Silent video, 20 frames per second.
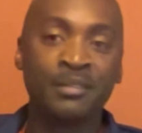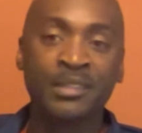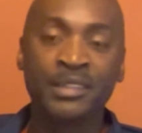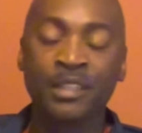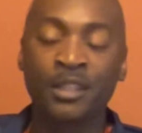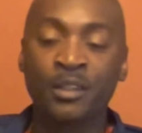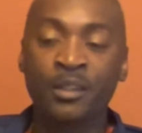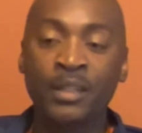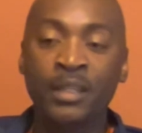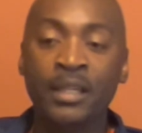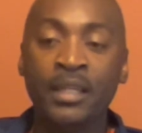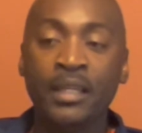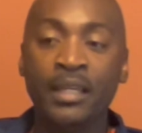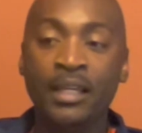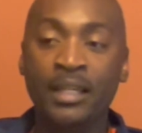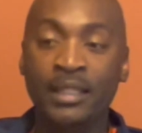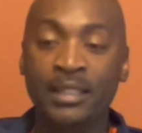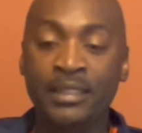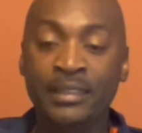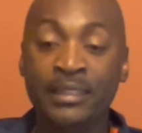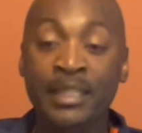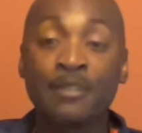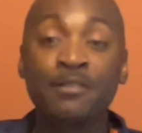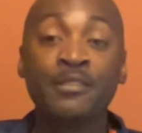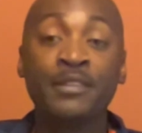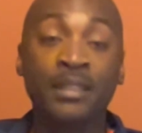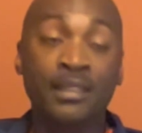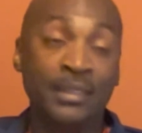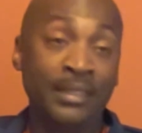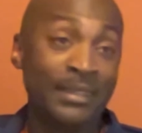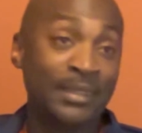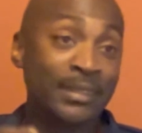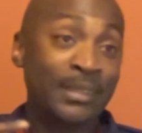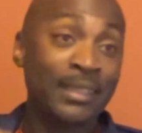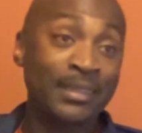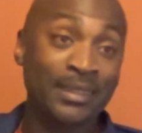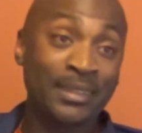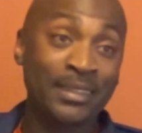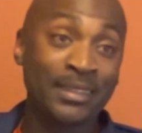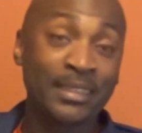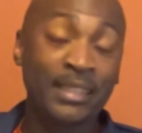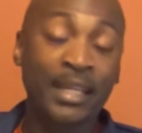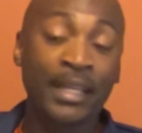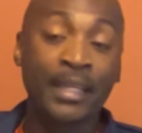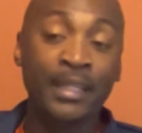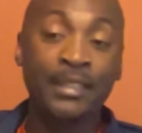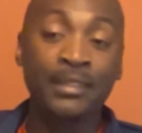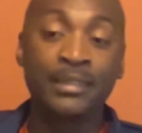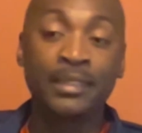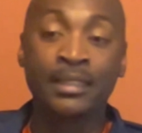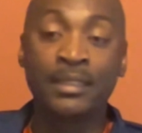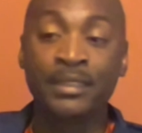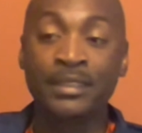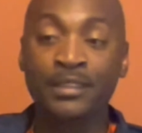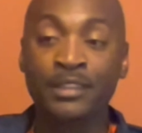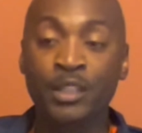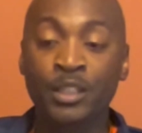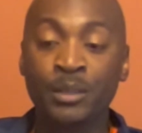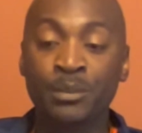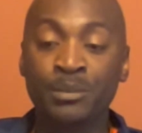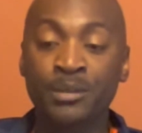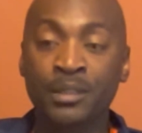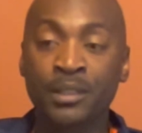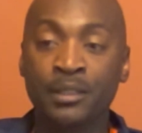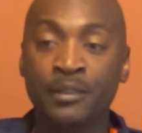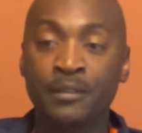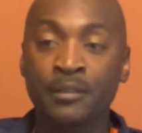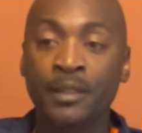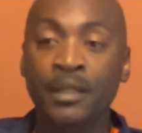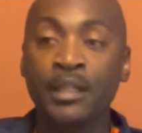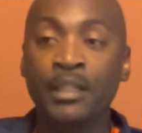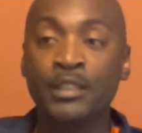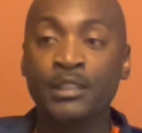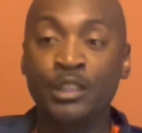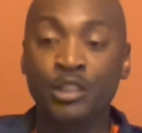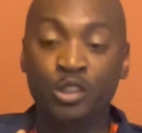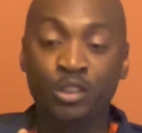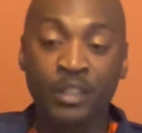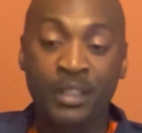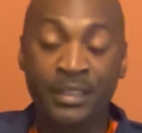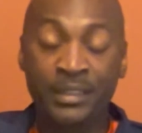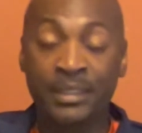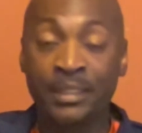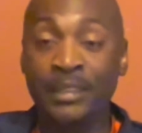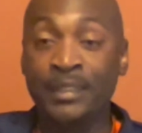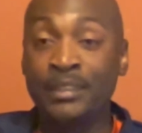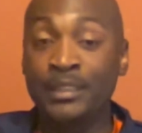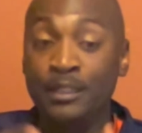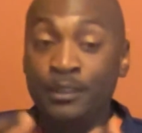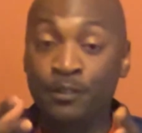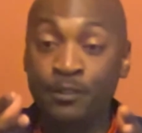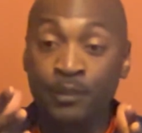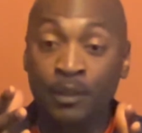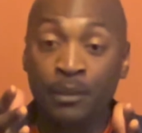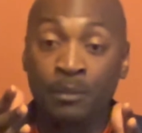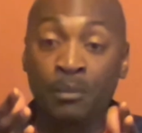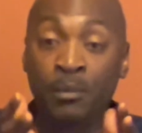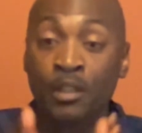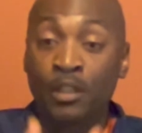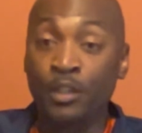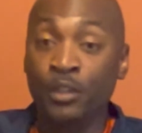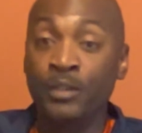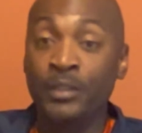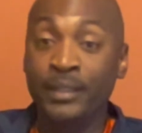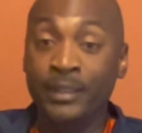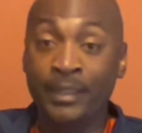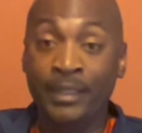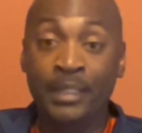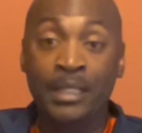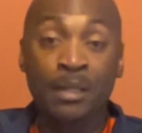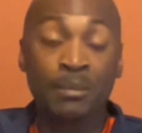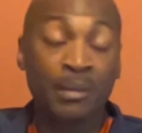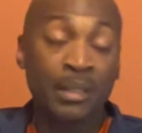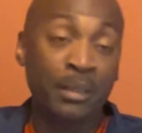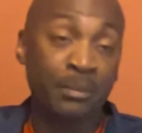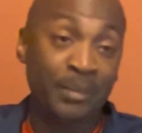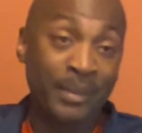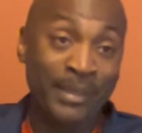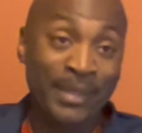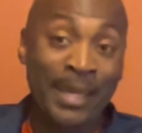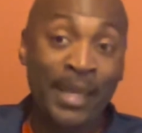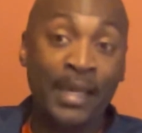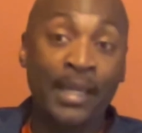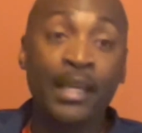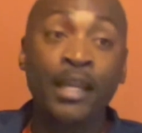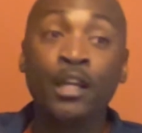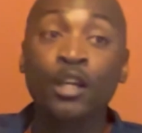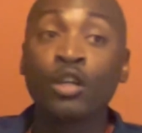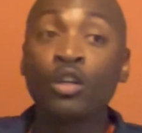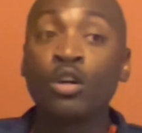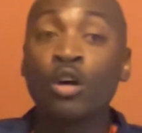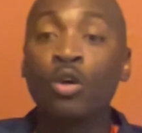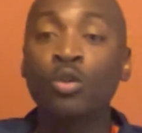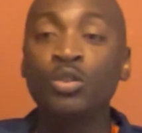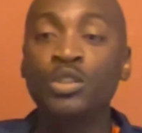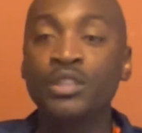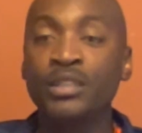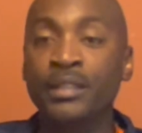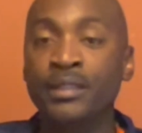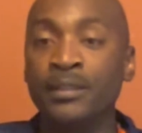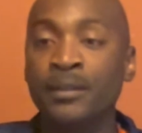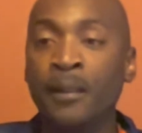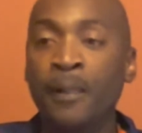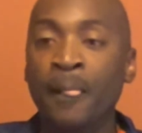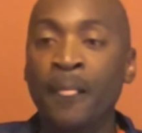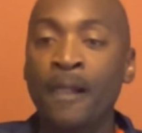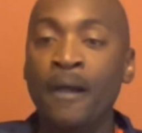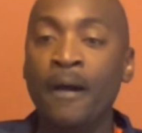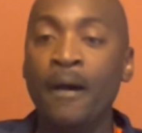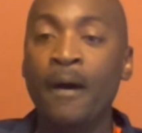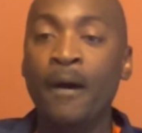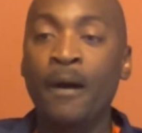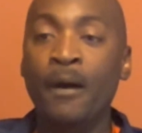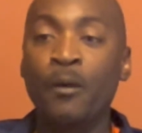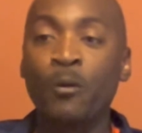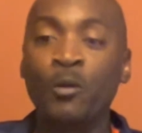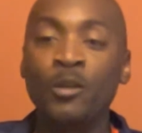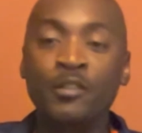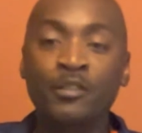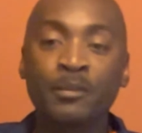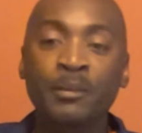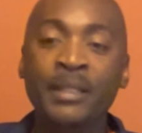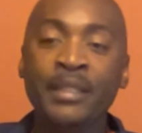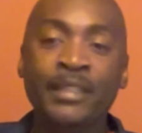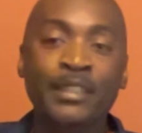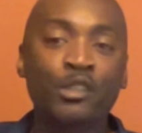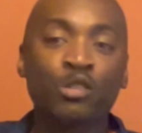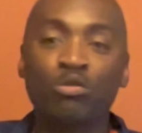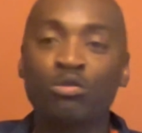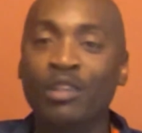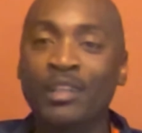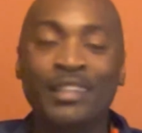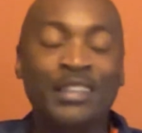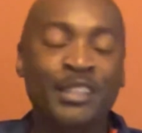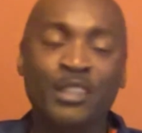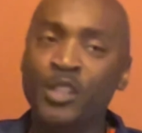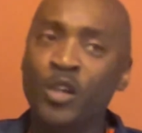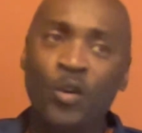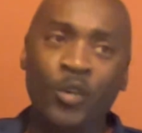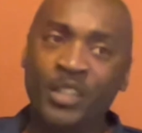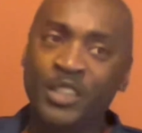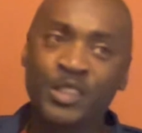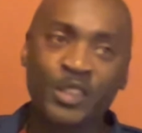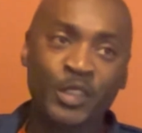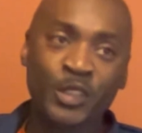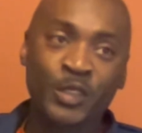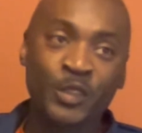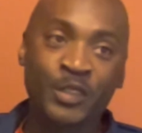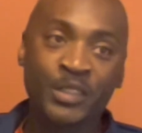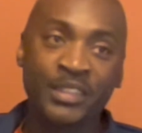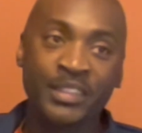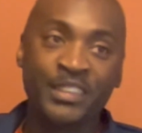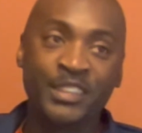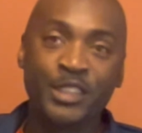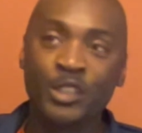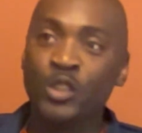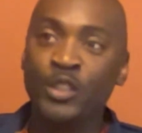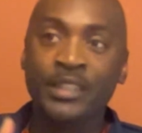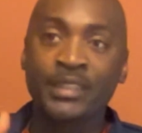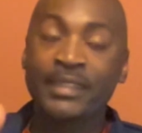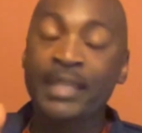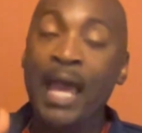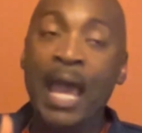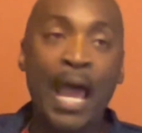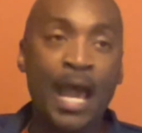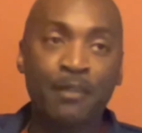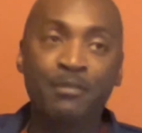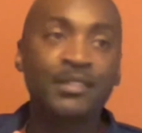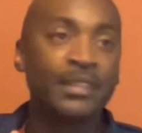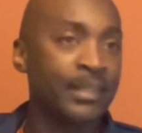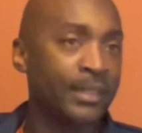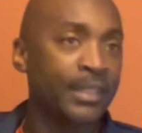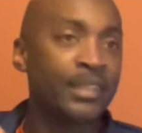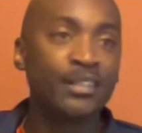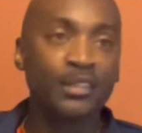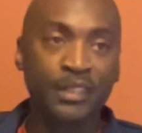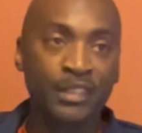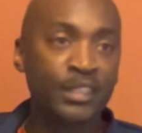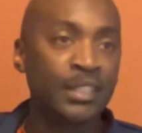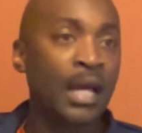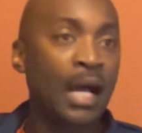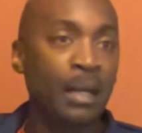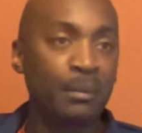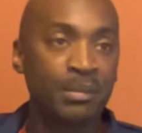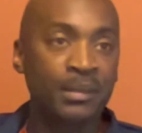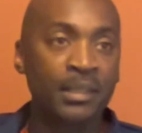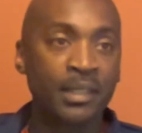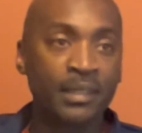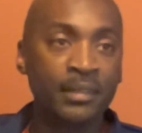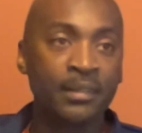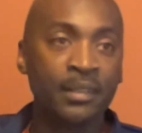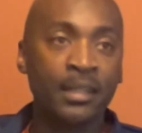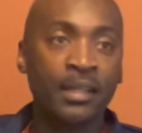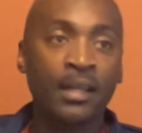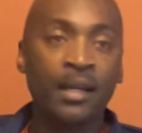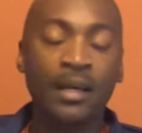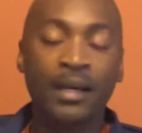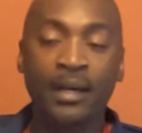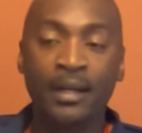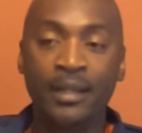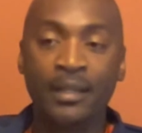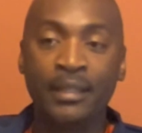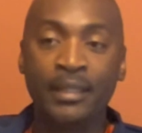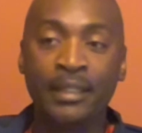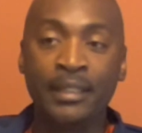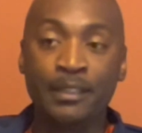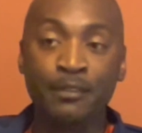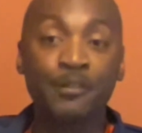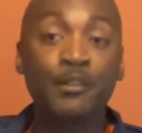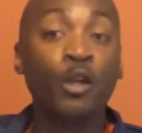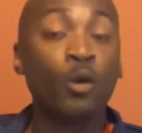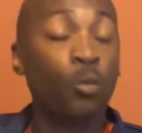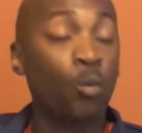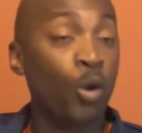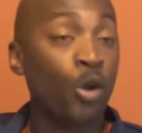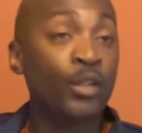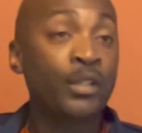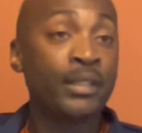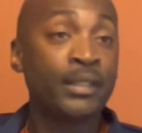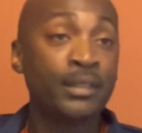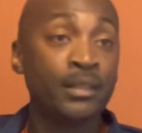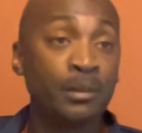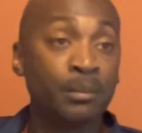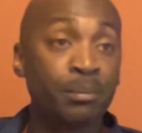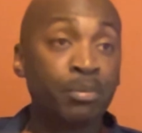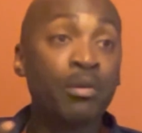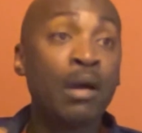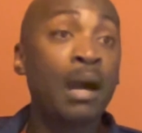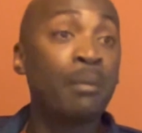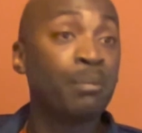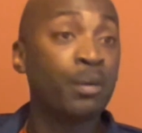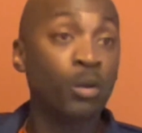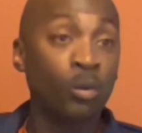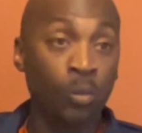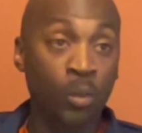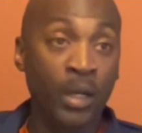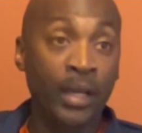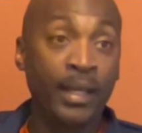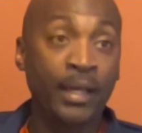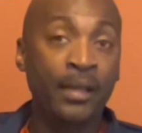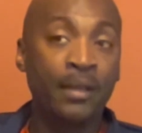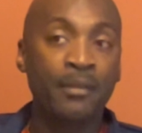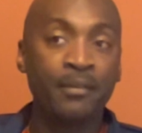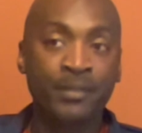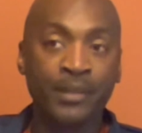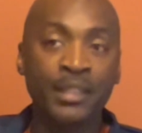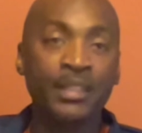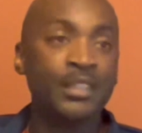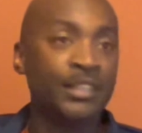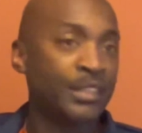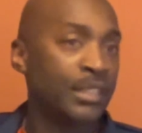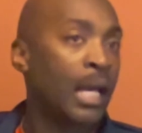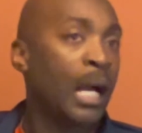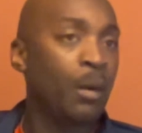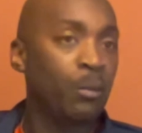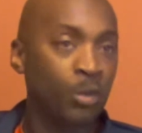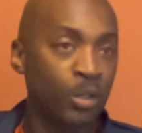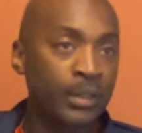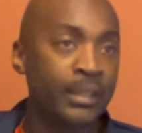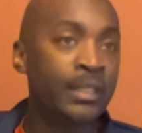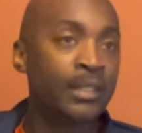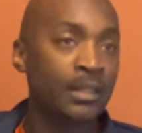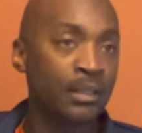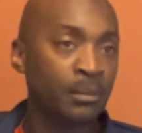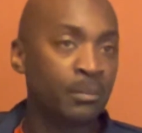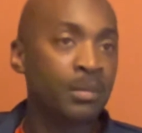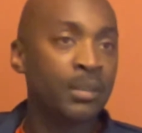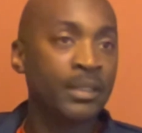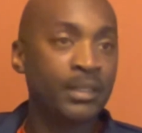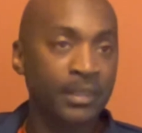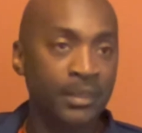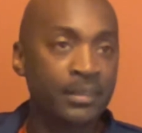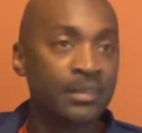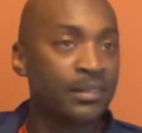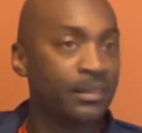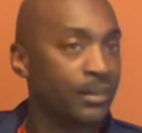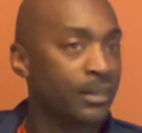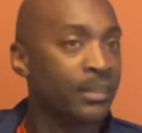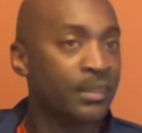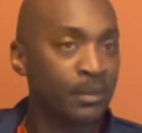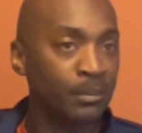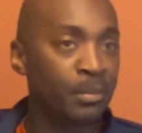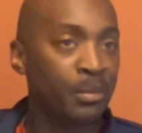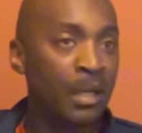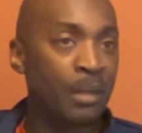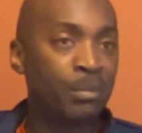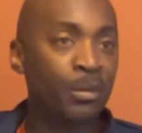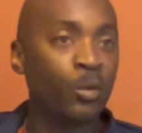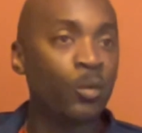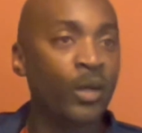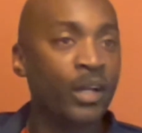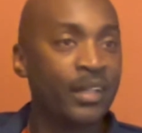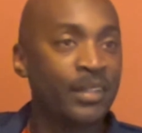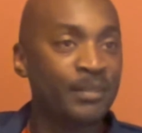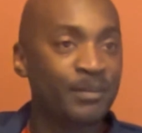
So it definitely set the stage. And in terms of the translation from learning and coming up in that and coaching, with me, there's really no excuses. You just have to get the job done. And if you're working the proper way, then the job will get completed in the proper way.